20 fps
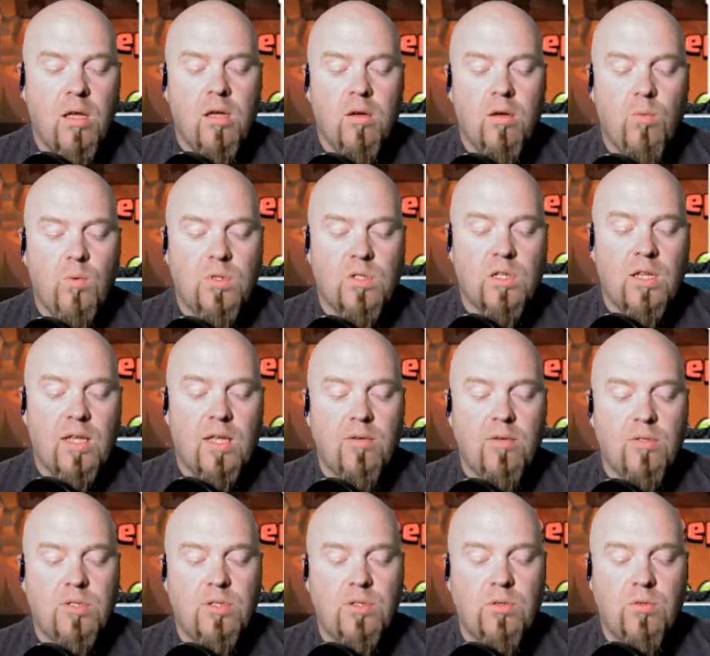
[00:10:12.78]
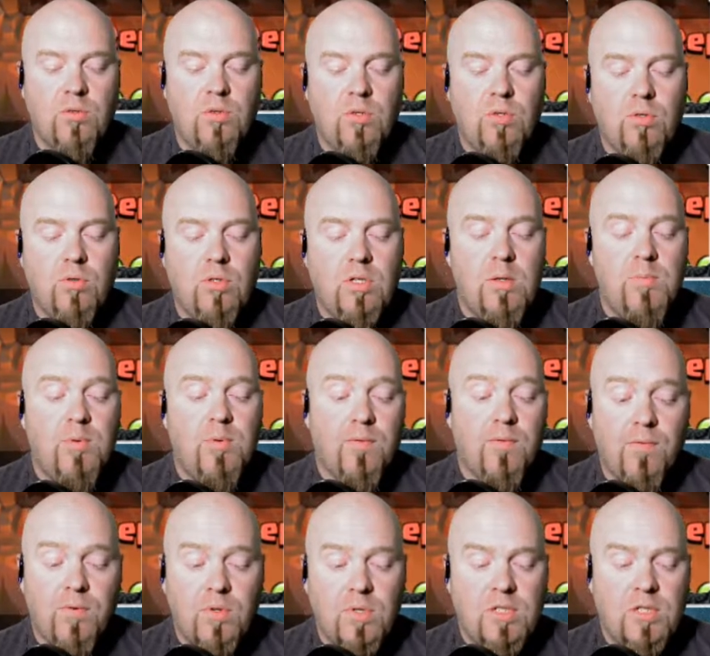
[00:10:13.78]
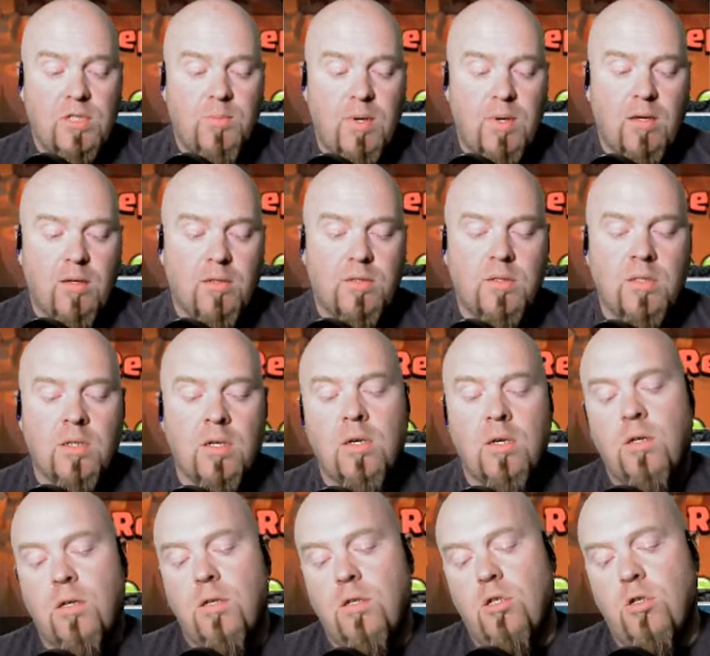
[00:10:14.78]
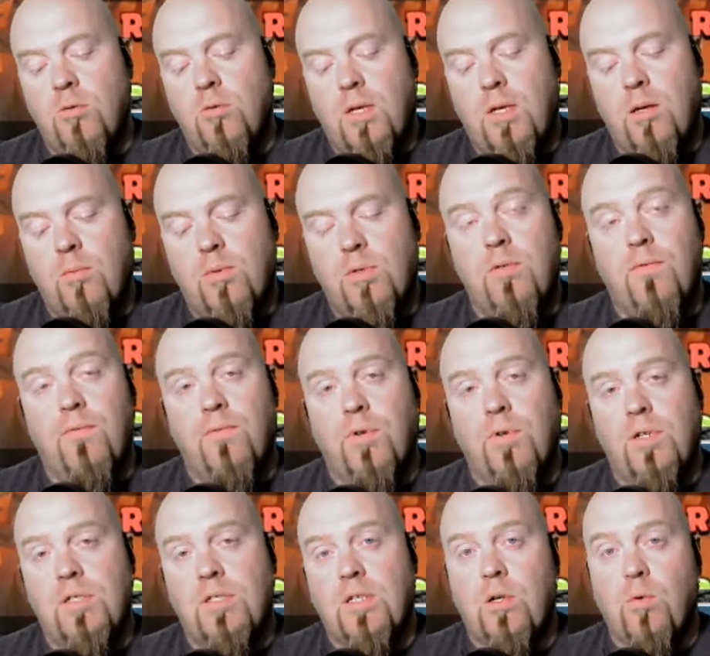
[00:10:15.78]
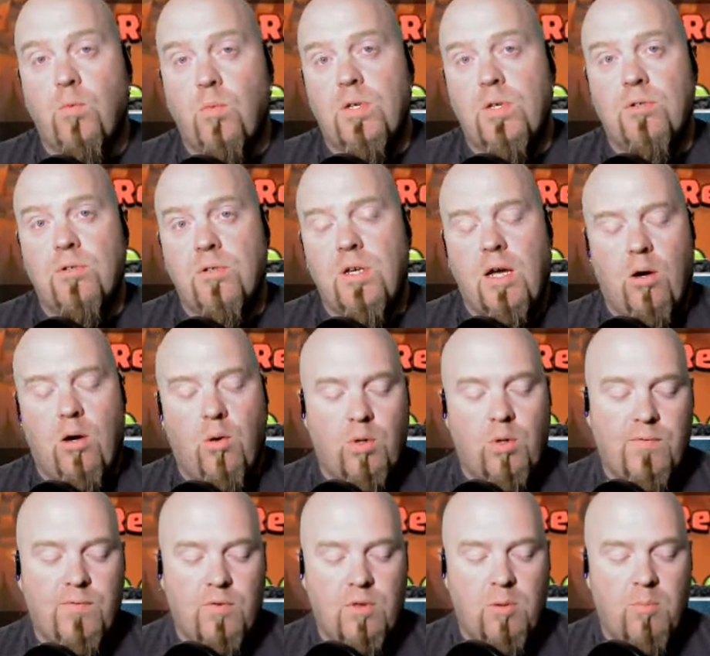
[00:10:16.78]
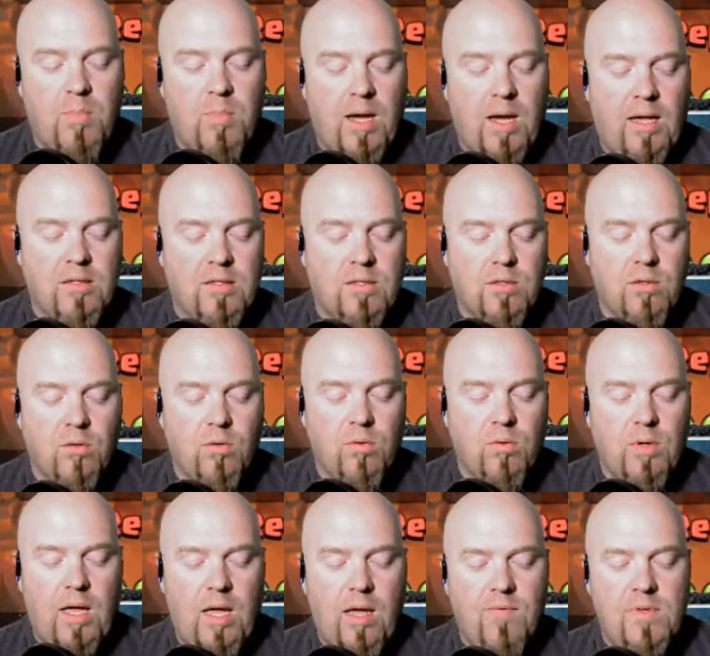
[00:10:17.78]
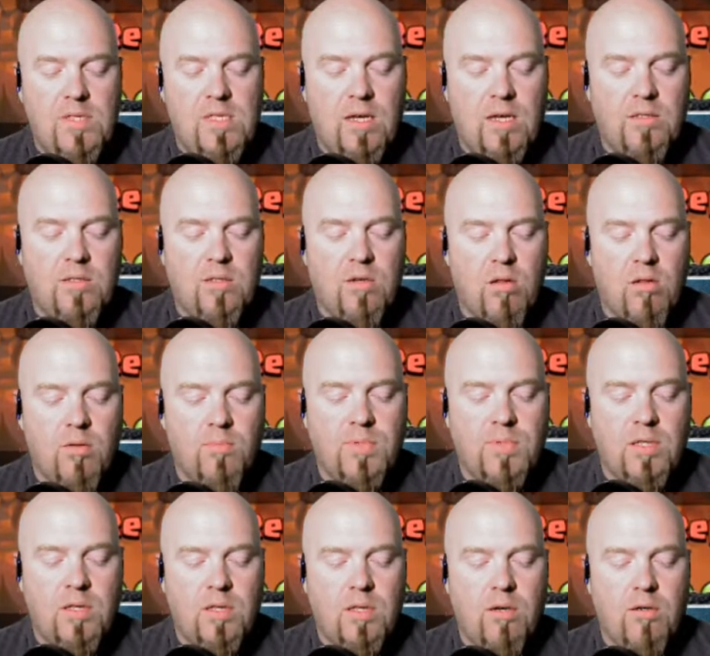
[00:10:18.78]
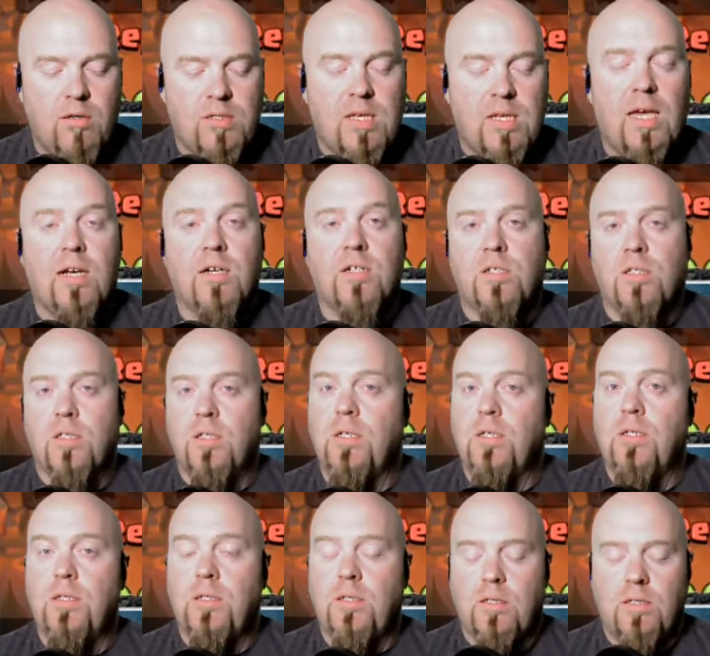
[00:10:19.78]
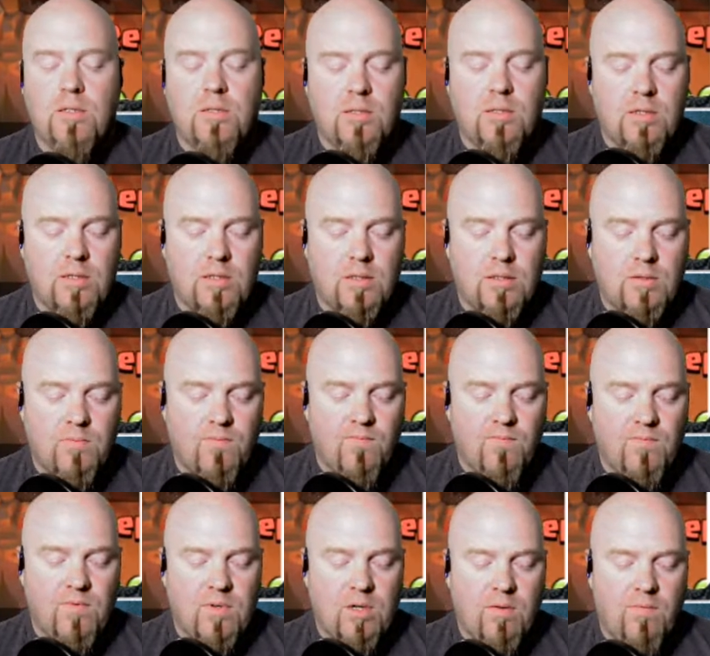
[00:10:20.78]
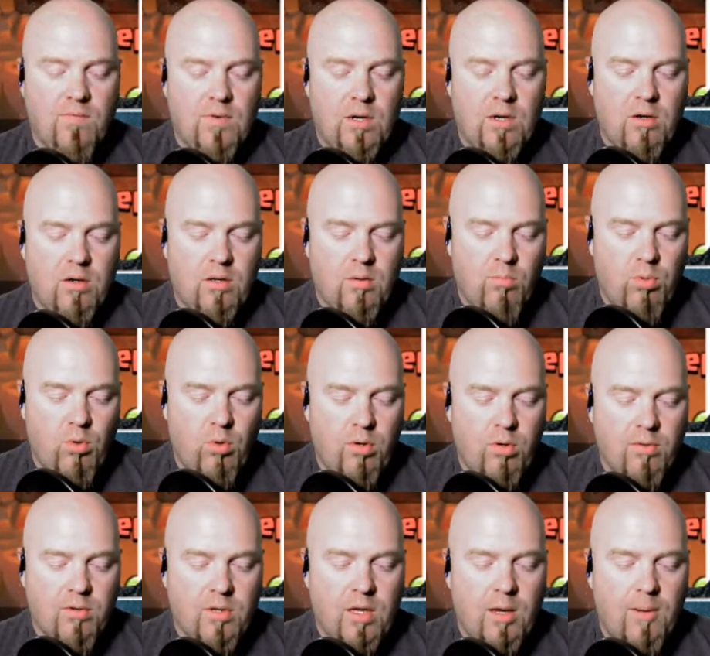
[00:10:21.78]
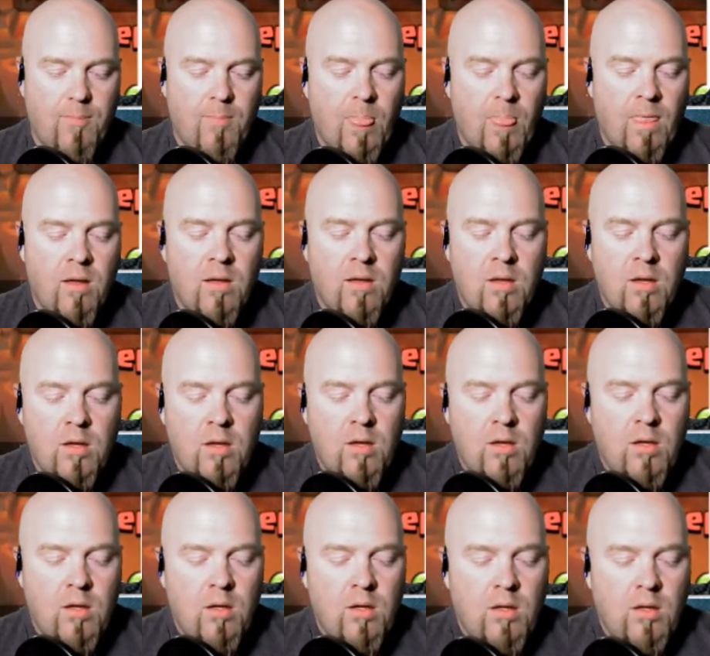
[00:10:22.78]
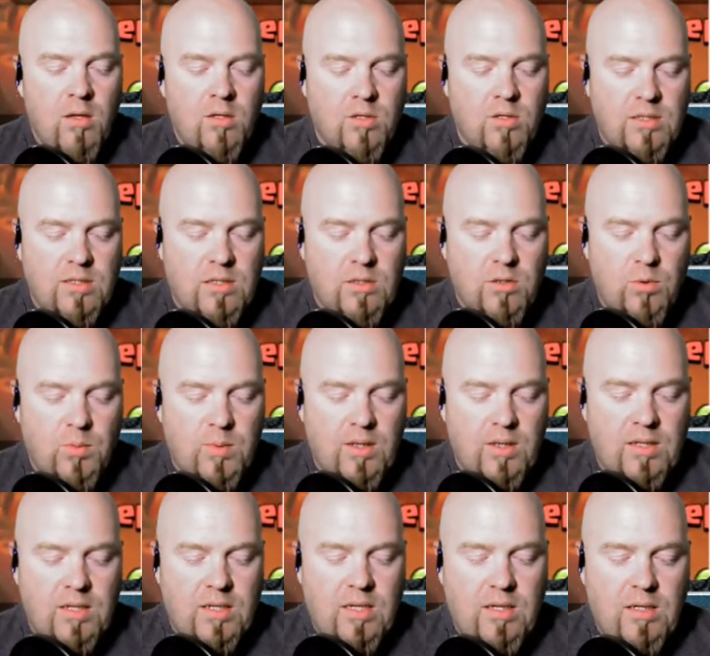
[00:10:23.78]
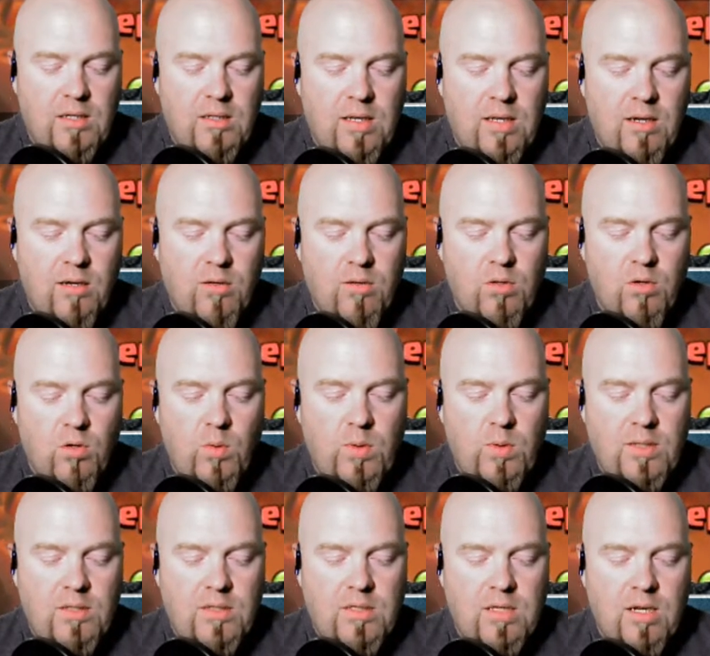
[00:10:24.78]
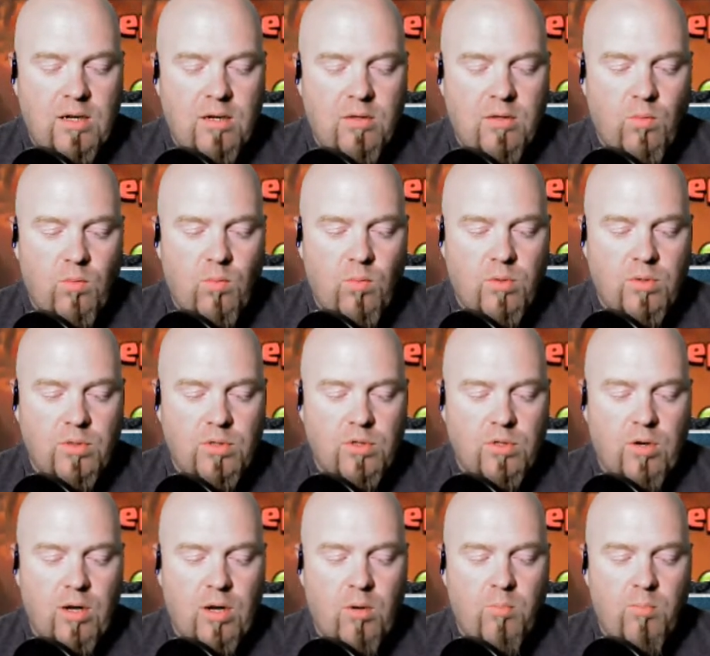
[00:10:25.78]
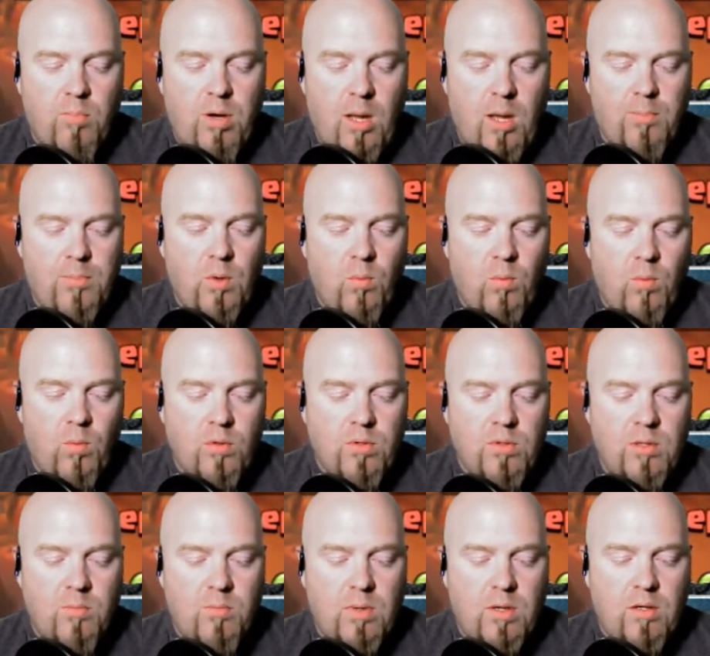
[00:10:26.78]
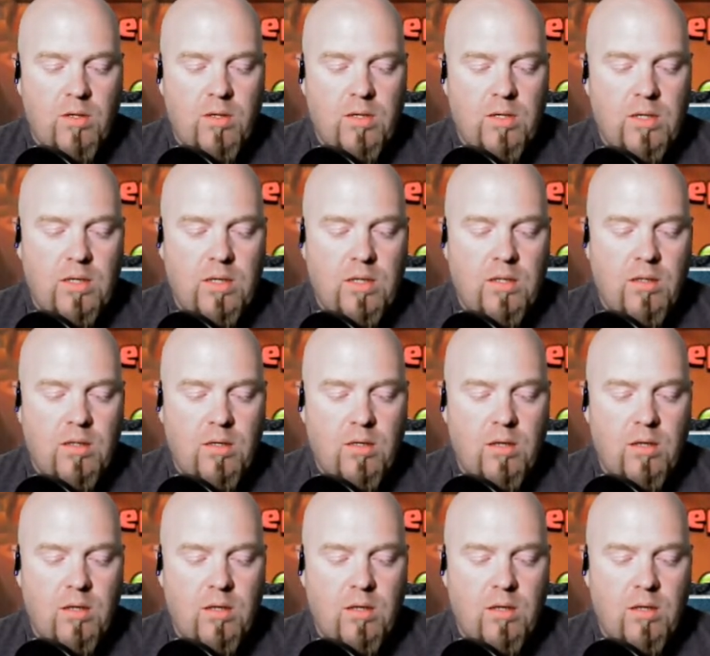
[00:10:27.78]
which allows you to keep your freeze spells to be able to freeze any wizard towers for the bats. So having the ice golems in there is actually is very important. Okay. So let's see, so we got the king down, the queen's down, the warden's ground. Pop the warden's ability